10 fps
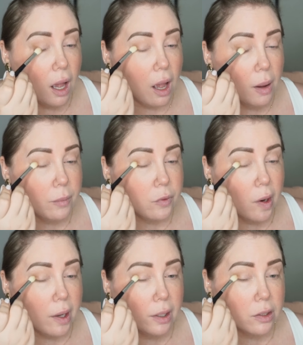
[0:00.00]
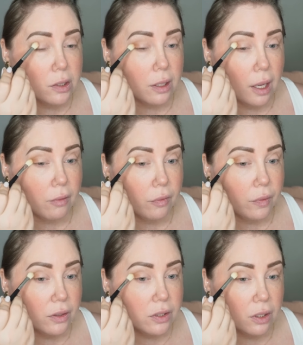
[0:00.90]
I'm trying to not
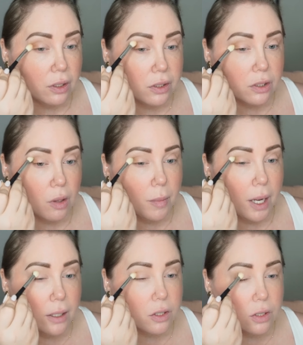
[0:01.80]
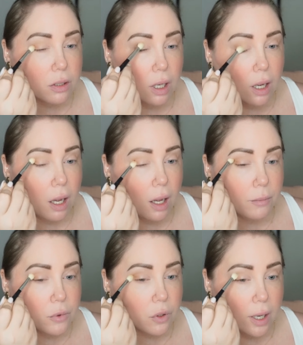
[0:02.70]
filter so much.
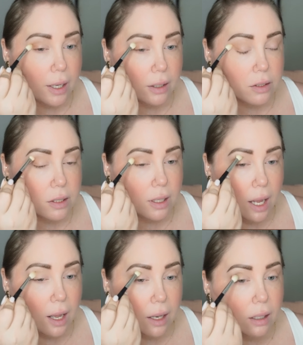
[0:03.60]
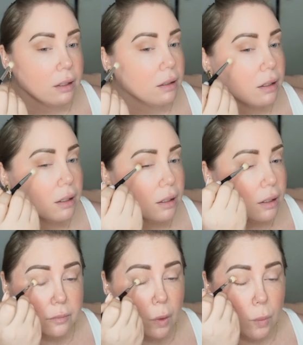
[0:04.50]
I'm trying to not,
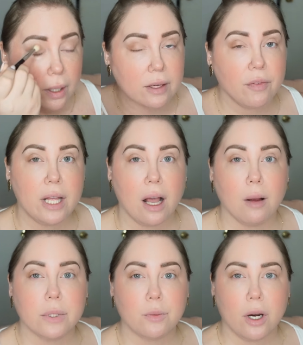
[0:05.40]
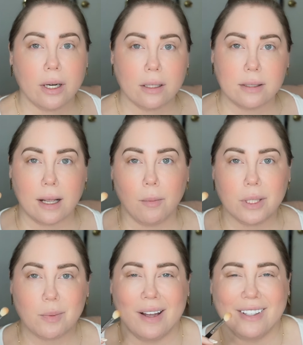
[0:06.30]
well, except for the ums. I'm trying not to say
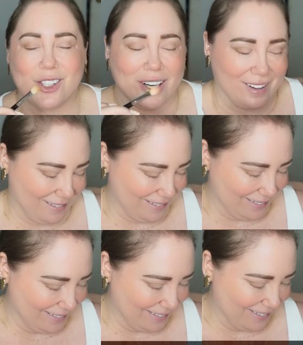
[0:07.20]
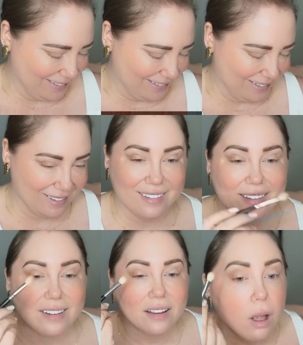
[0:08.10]
as much.
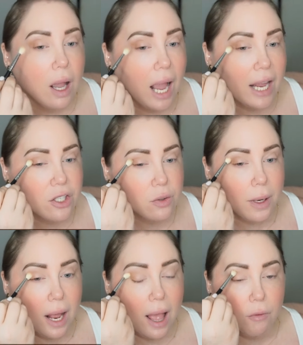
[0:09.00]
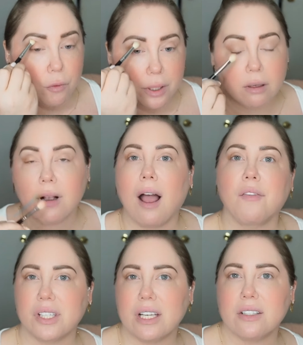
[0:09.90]
I just want to have real
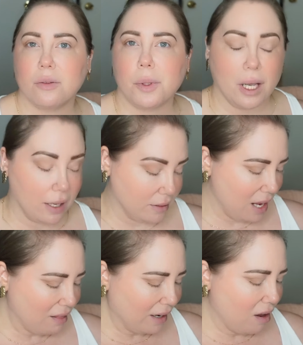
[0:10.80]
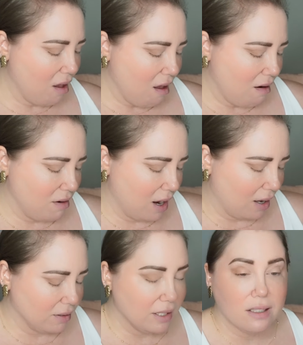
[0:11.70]
conversations with you guys, not like
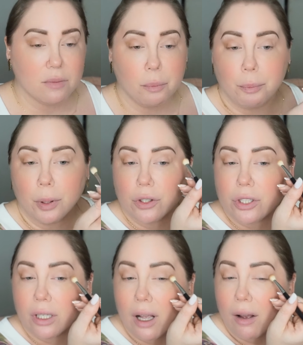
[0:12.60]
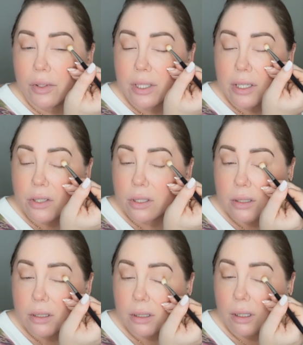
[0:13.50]
nonsense and bullshit
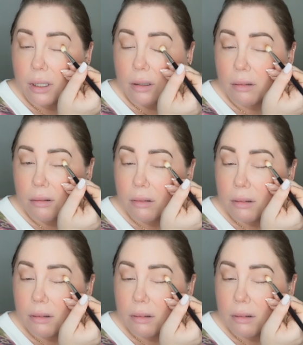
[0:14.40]
conversations, you know?